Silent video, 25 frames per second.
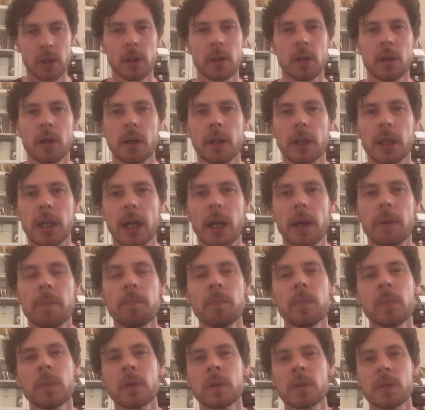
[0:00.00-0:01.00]
Okay,
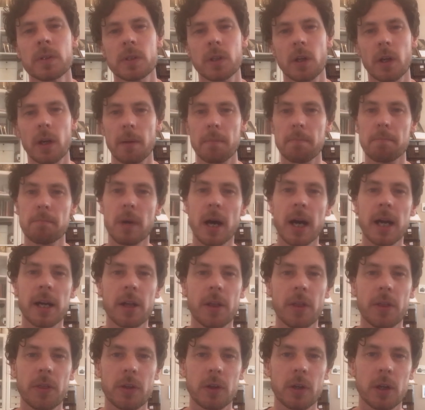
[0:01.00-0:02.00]
so a minor
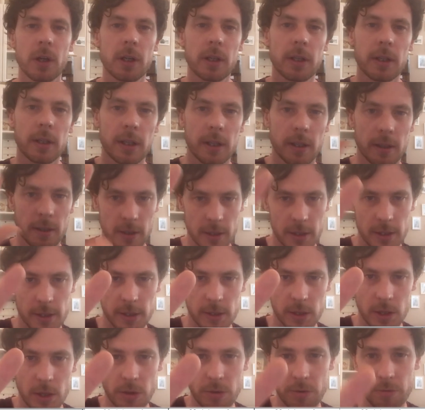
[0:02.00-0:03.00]
third is
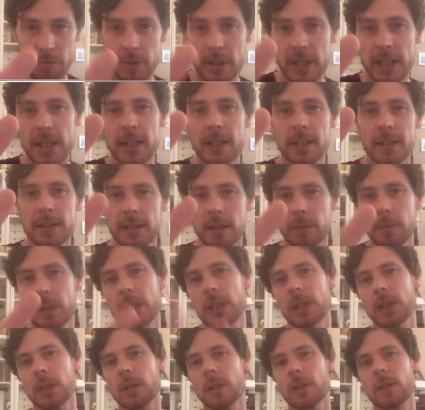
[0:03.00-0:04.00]
3
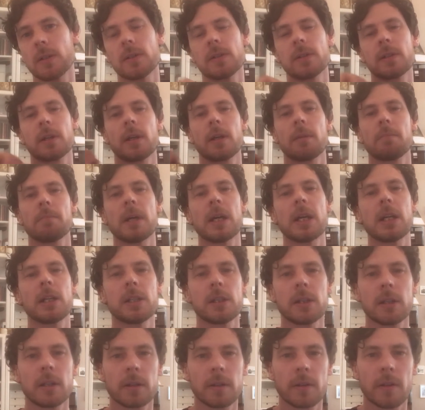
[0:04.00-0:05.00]
semitones. A
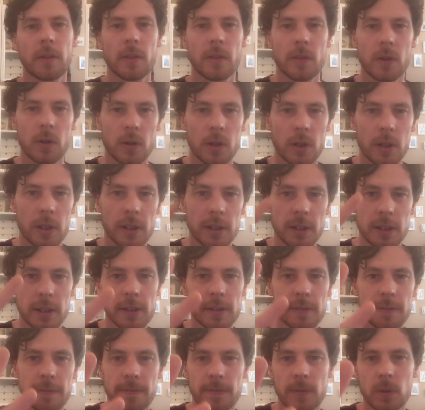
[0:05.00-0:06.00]
major third
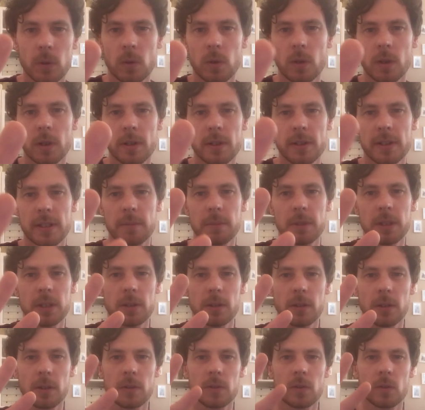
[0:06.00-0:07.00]
is 4
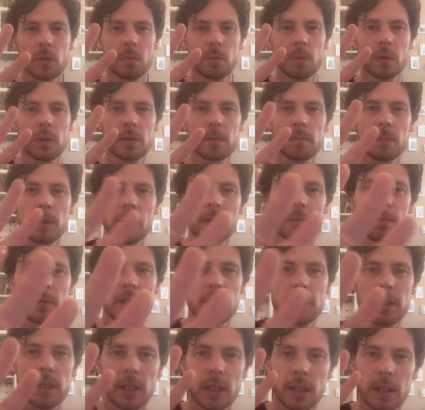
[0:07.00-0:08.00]
semitones. Almost made a
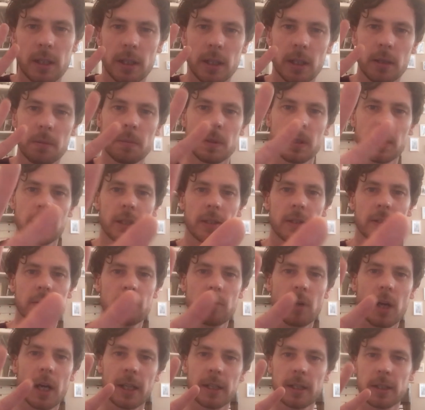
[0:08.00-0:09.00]
mistake there, but that's
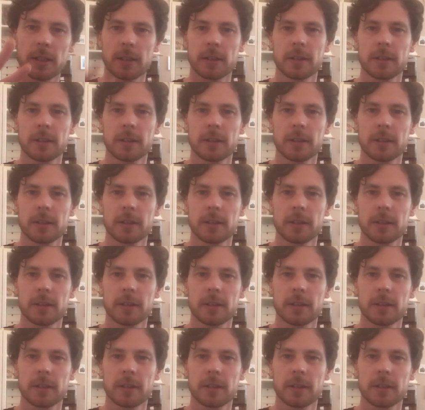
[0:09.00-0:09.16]
right.